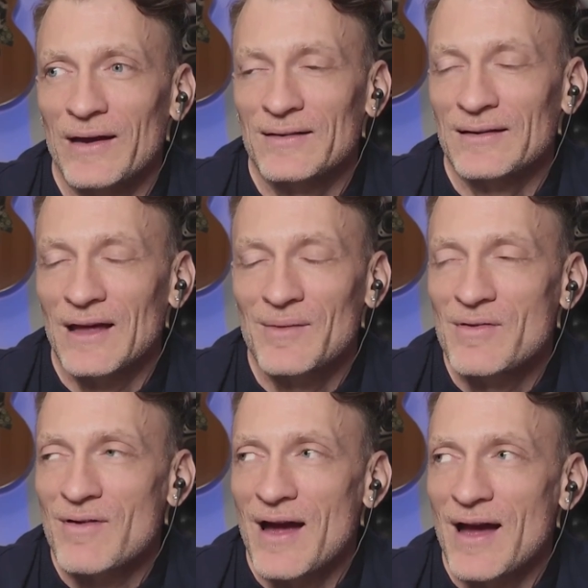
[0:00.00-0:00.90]
And I was like, that'd
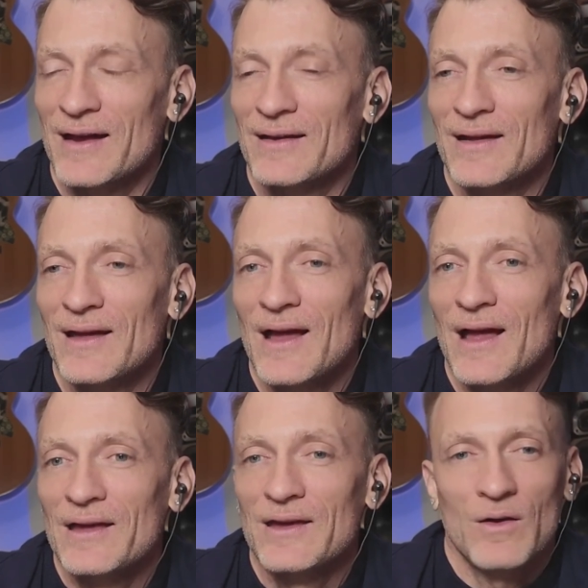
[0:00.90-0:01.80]
be rad,
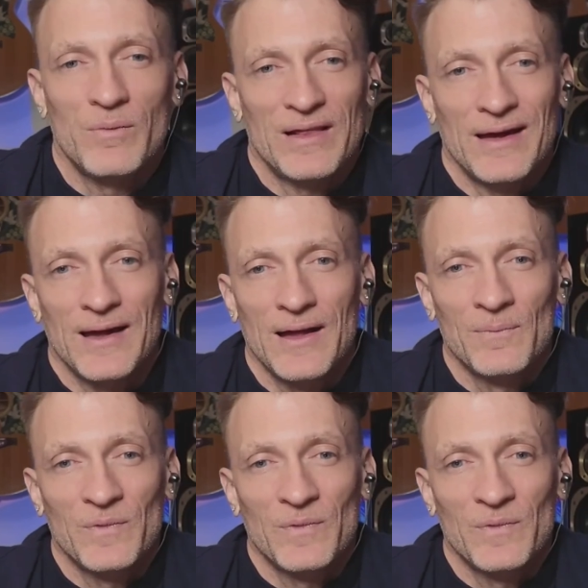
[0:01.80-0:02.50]
but like,